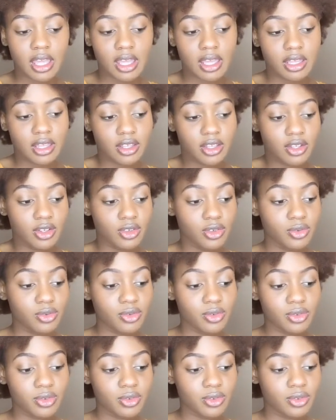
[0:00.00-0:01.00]

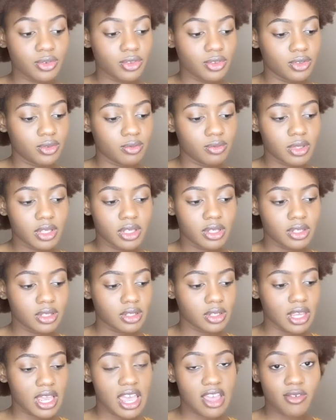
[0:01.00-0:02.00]
You,
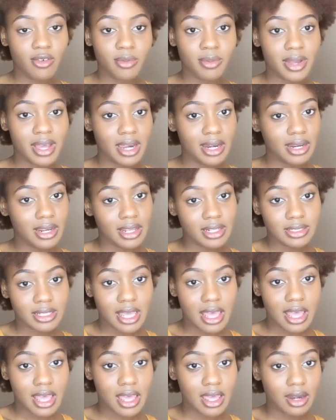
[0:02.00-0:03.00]
everybody has
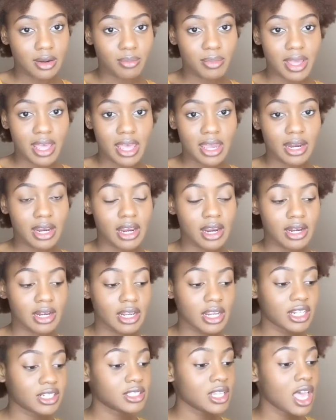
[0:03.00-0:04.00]
had bad hair
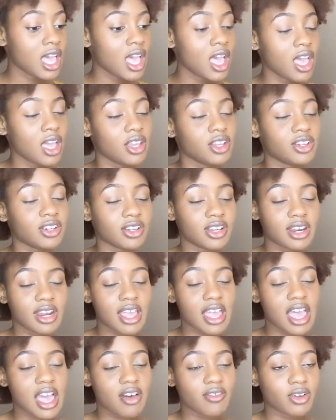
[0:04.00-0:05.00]
days. You're going to
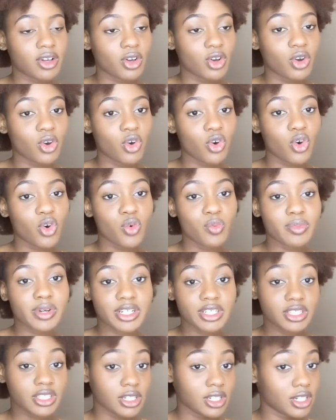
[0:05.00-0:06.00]
have a whole
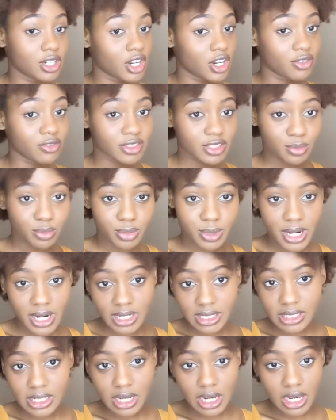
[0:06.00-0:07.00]
bunch of nervous
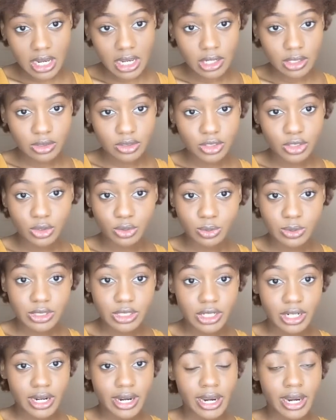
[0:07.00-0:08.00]
breakdowns doing
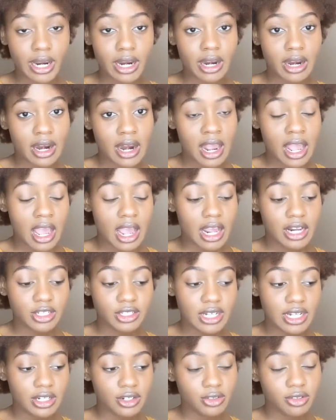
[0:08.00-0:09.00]
your hair. I
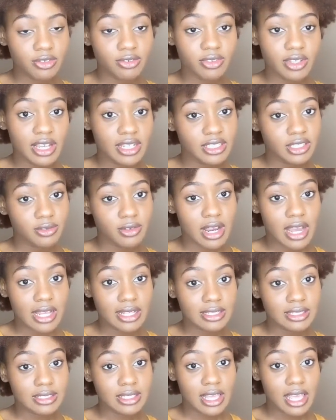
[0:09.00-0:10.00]
tried to do a flexi rod
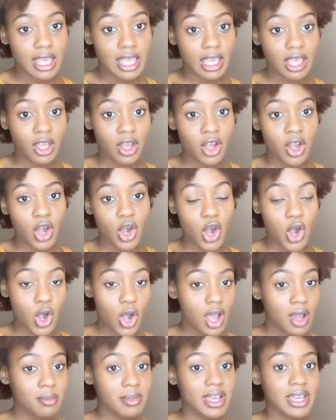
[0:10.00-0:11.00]
set
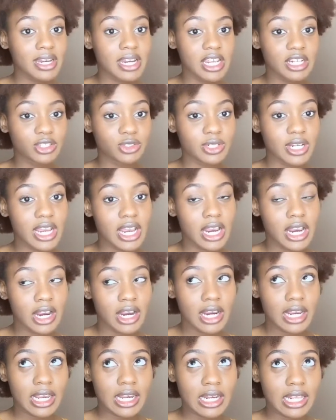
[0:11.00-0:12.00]
on my natural hair
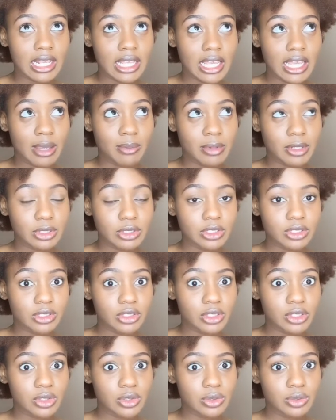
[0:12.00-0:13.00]
and it came out
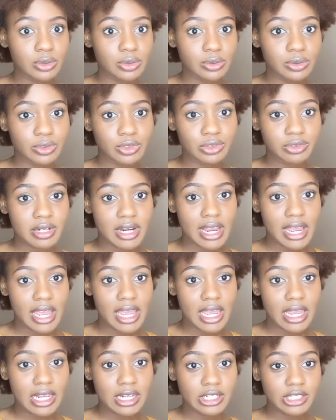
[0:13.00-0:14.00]
so
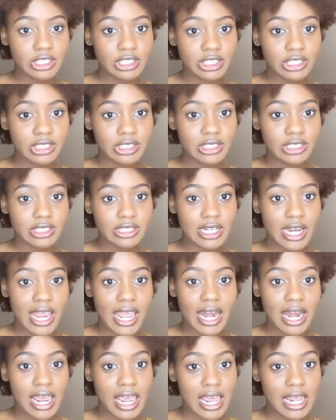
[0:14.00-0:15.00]
trash.
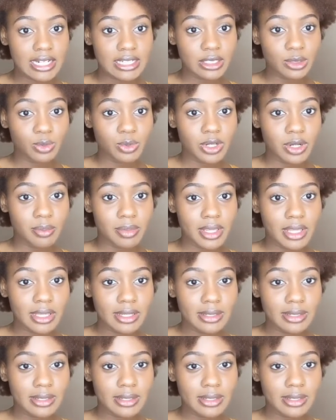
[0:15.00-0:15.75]
And I had somewhere to be.